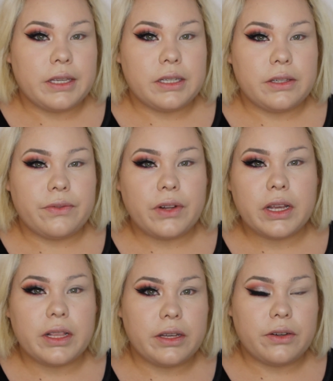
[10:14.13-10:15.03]
Just for
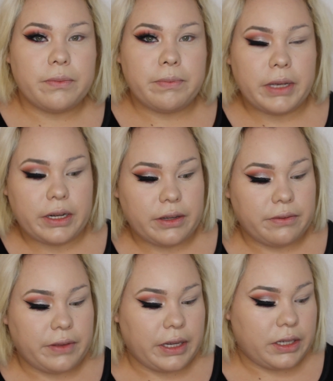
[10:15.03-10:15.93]
like a little bit
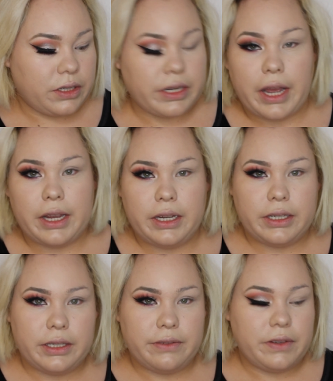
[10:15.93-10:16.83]
of like shine
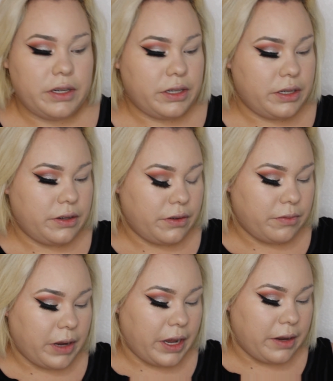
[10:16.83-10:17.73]
definition on my